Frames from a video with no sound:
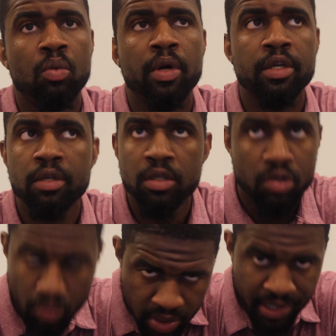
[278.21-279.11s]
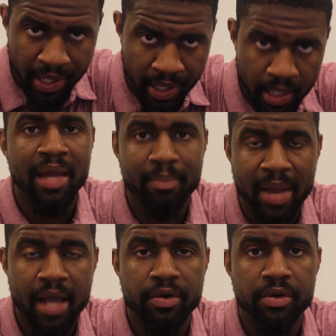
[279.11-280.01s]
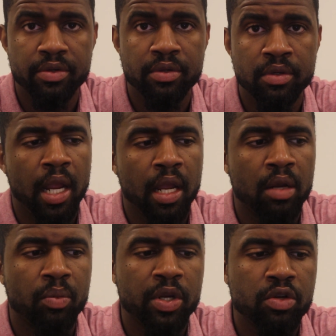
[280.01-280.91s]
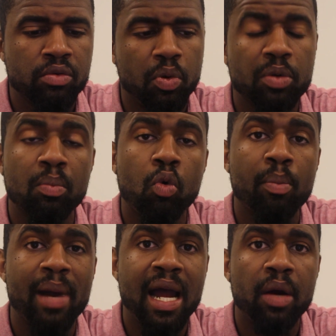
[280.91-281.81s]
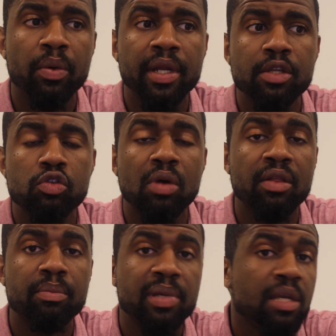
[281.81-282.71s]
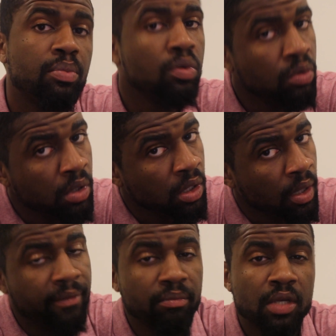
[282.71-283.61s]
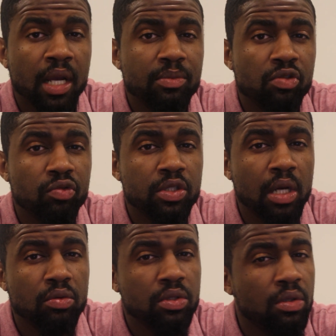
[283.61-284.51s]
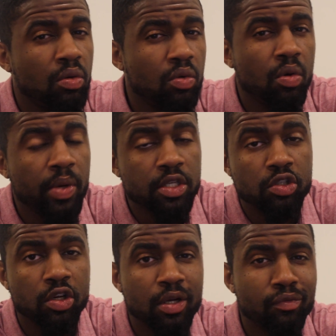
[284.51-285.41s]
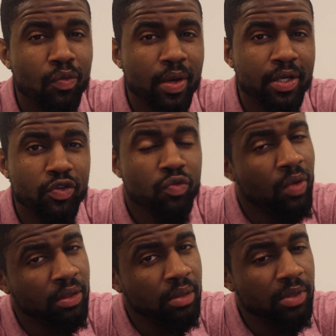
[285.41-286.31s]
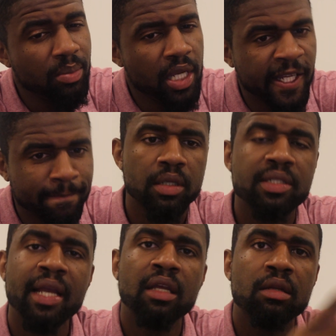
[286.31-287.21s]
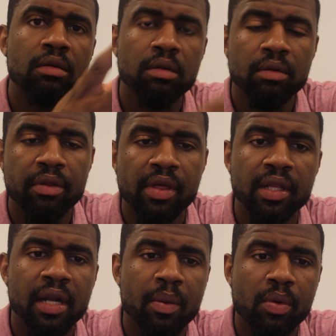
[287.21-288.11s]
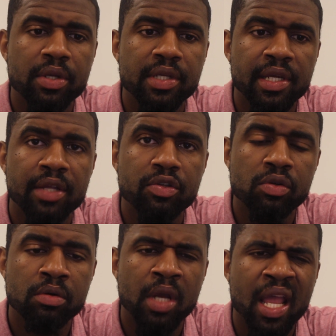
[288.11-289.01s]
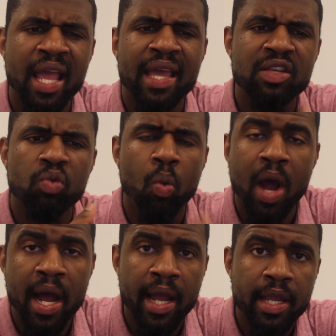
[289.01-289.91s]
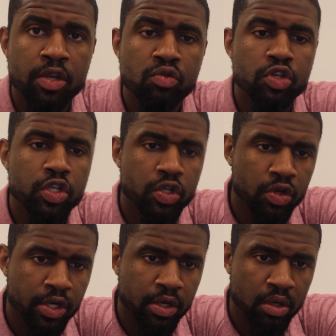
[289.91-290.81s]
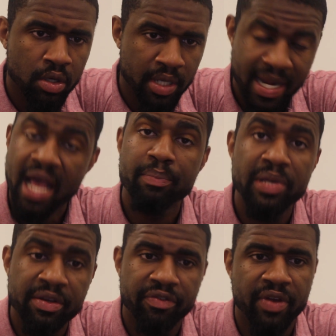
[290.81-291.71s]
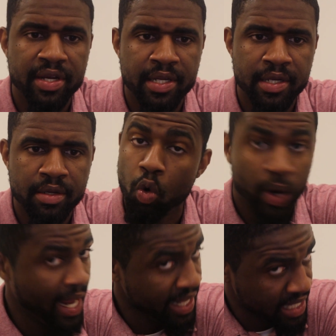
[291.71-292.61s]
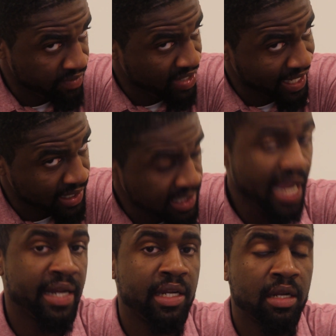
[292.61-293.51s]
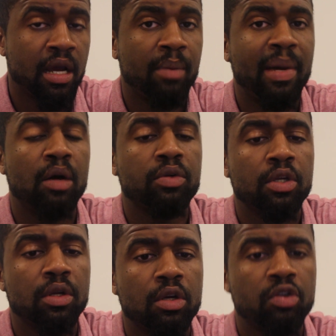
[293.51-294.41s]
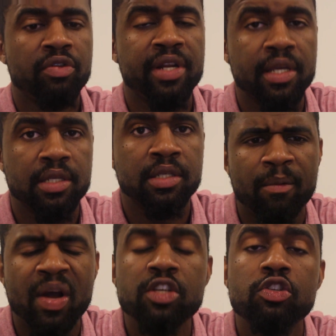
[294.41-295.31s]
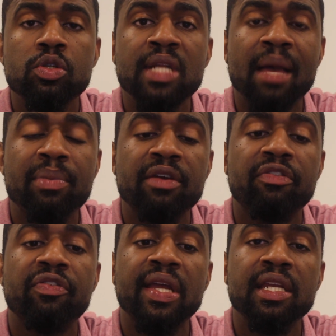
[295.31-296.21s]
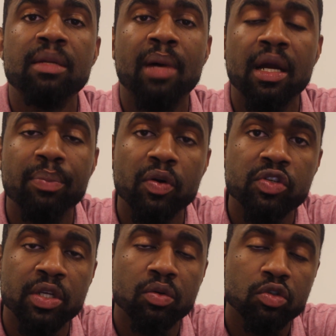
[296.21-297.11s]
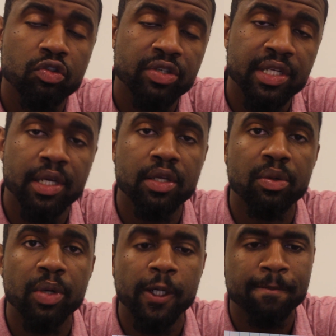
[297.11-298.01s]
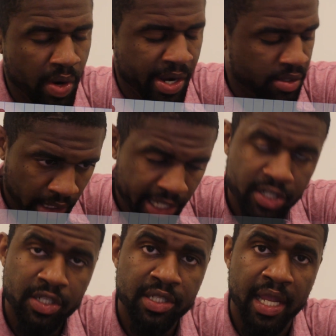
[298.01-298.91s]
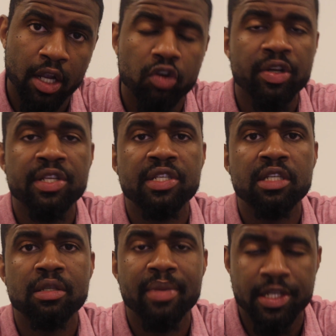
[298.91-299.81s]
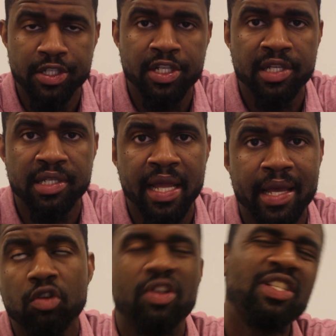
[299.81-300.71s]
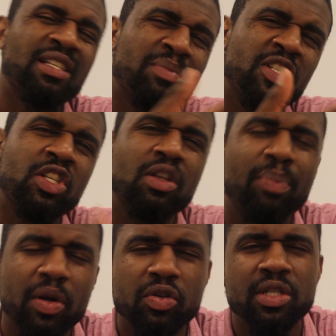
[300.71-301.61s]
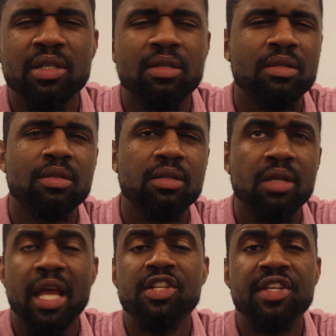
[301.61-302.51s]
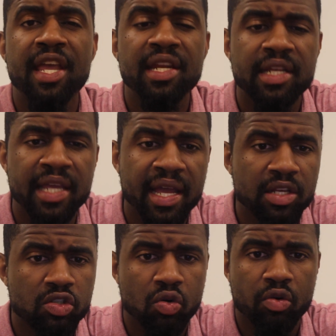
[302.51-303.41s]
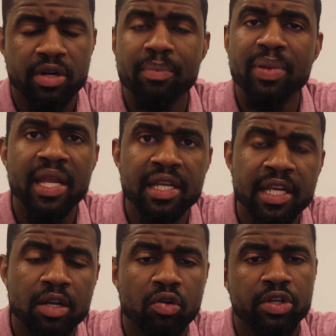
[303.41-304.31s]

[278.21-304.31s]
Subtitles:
what you say that matters. And when you put more power into other people, sometimes the results don't always turn out the way that you want them to be. The second thing that I wanted to get to is why you should not be offended or even excited about critics. Why should you not be offended by a person who's critiquing your work? Well, let's just think. Criticism is just that. Criticism is just a person's educated guess or an opinion